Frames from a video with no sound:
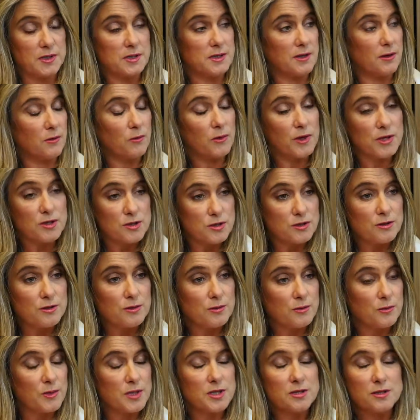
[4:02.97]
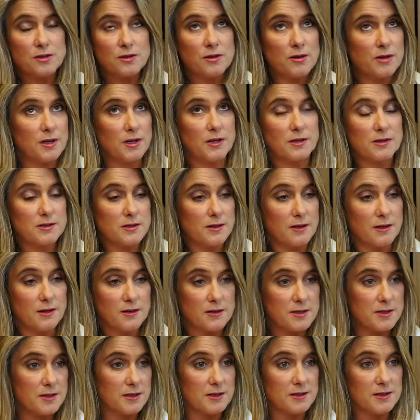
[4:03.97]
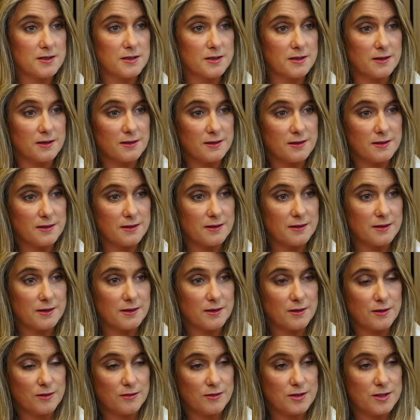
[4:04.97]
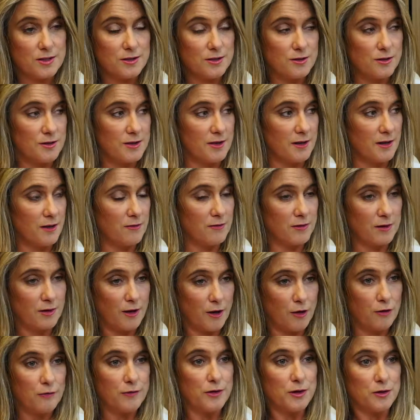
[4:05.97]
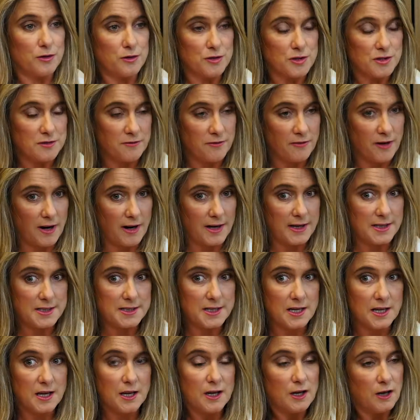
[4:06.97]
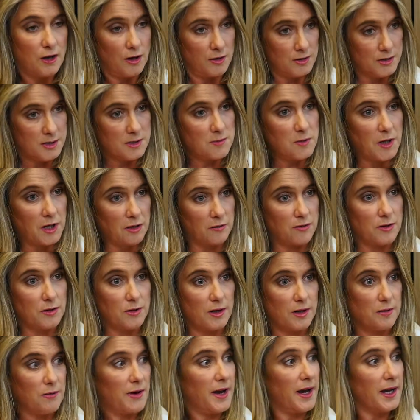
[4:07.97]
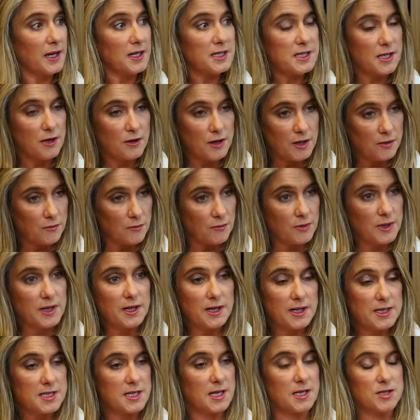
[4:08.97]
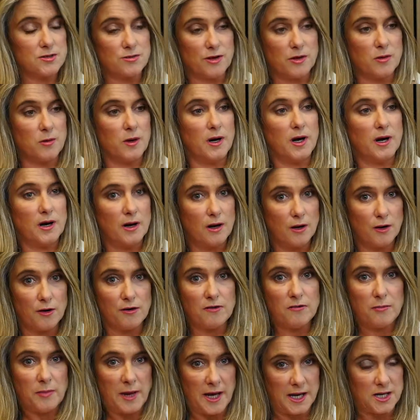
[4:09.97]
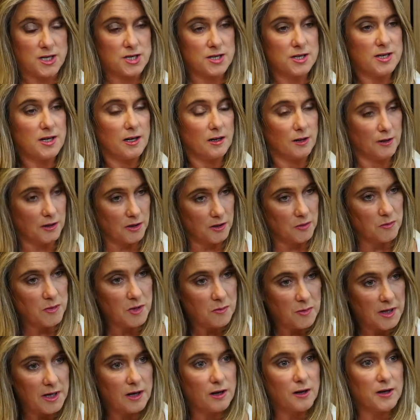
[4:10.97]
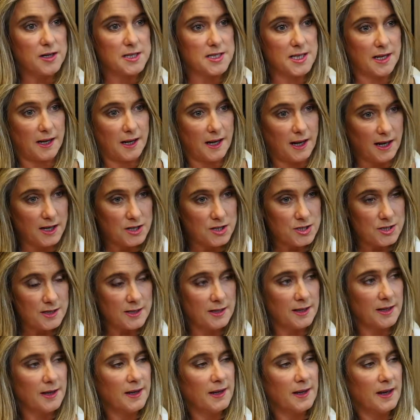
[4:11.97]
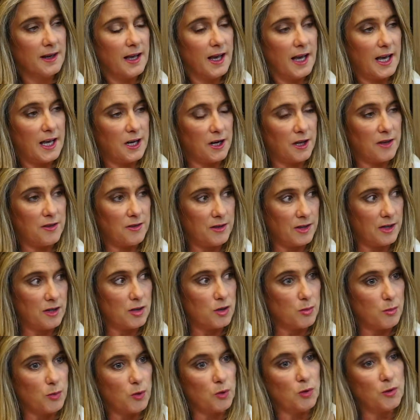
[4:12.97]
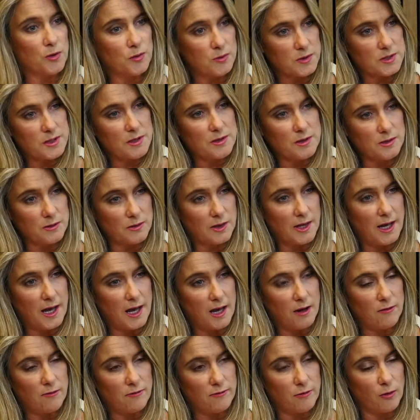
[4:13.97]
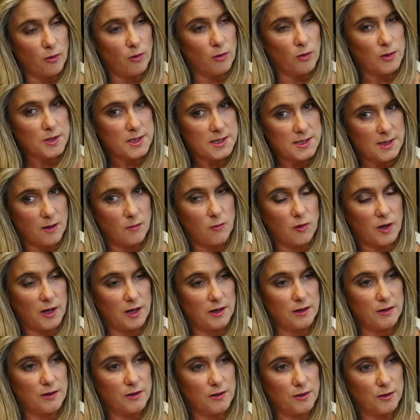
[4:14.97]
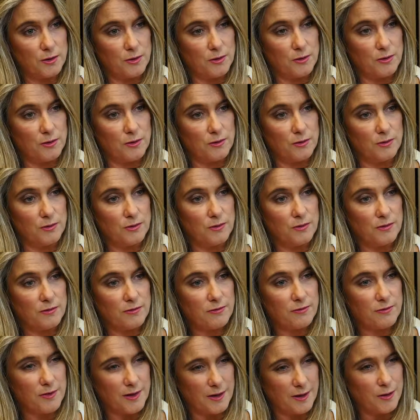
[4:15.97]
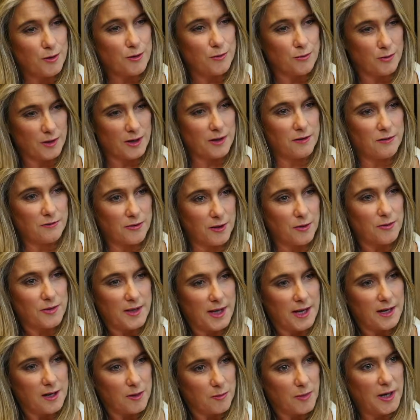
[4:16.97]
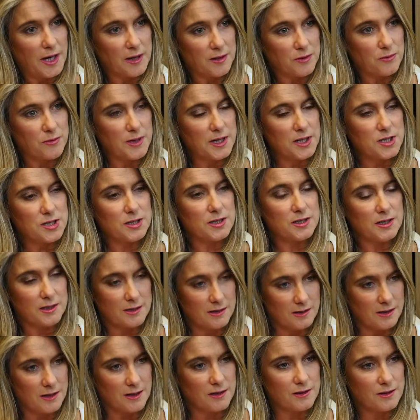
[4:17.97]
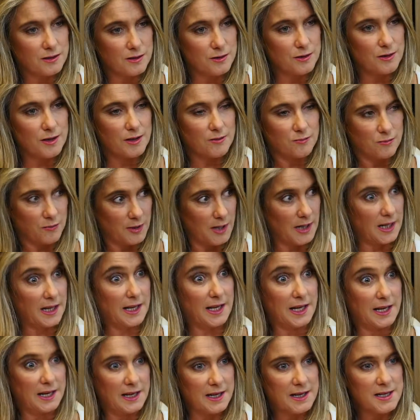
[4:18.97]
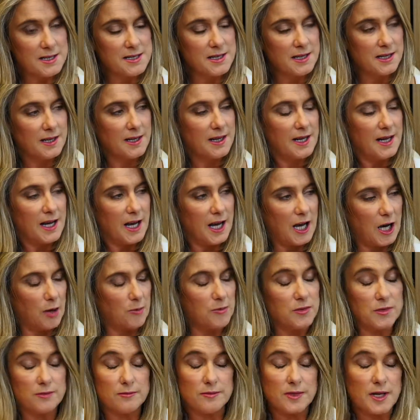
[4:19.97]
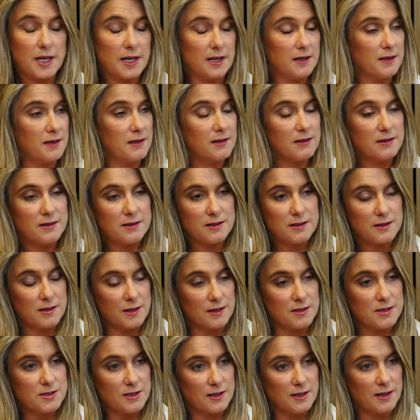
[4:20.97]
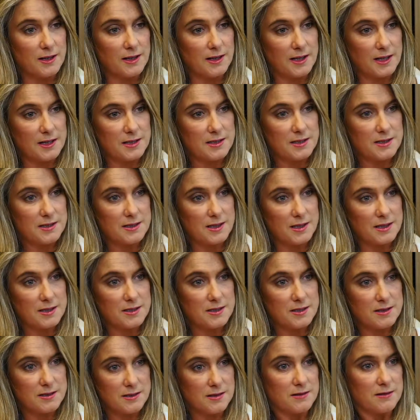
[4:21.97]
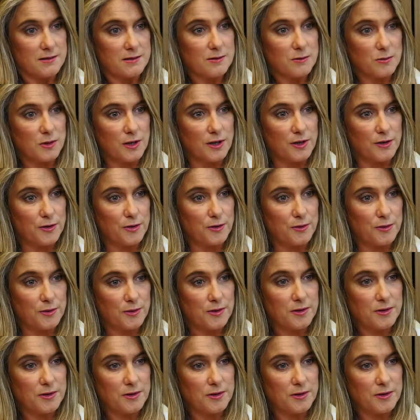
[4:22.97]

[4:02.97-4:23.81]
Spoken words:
So we do things, to use an overused phrase, on the smell of an oily rag. So it really does require a lot of passion, a lot of commitment, a lot of dedication. And I think the board was on the lookout for someone who really felt that about the region and really cared. And certainly that's what I do.